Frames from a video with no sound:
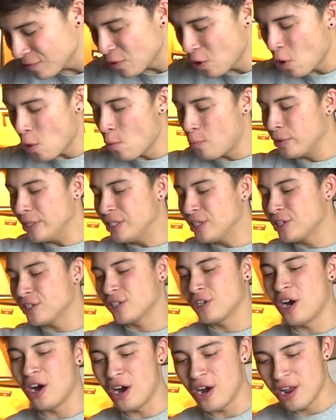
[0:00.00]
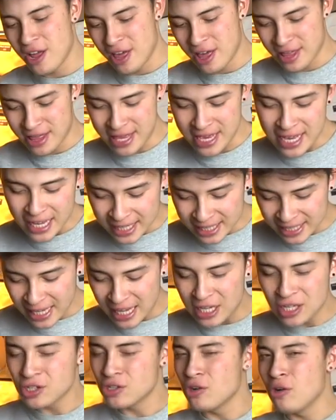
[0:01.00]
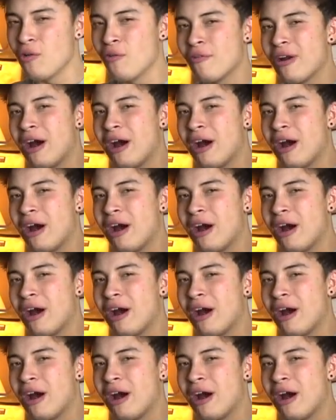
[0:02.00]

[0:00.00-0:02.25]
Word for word: of all, we just got the essential